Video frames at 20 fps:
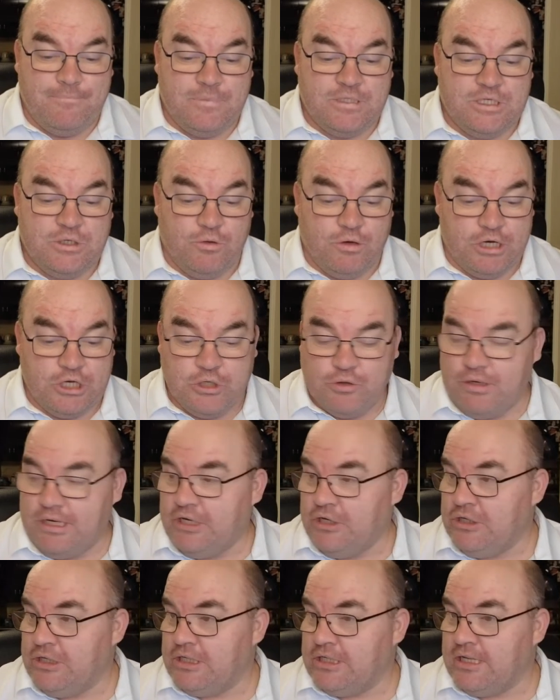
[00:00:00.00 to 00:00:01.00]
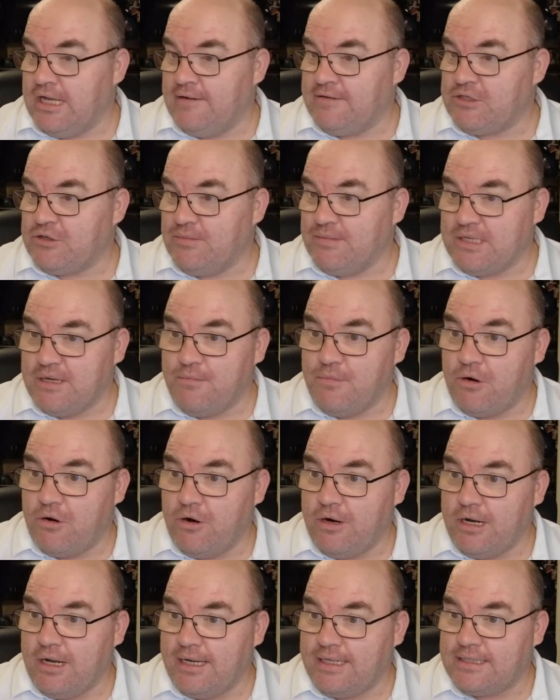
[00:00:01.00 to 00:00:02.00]
you want to do a live stream tomorrow
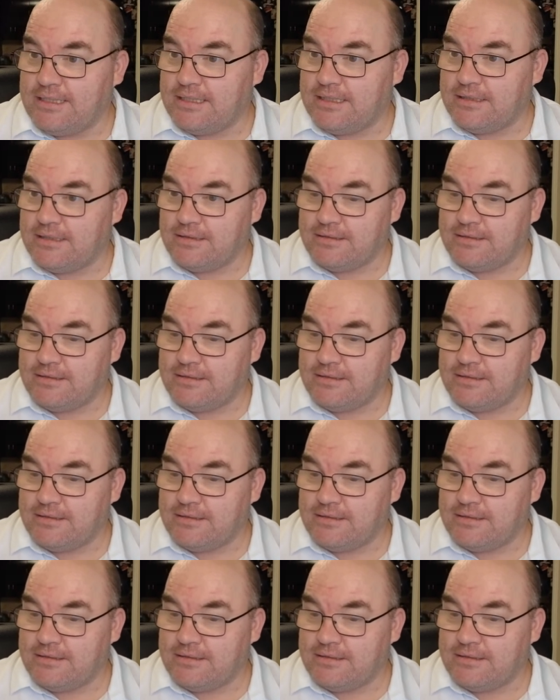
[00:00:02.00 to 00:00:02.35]
night?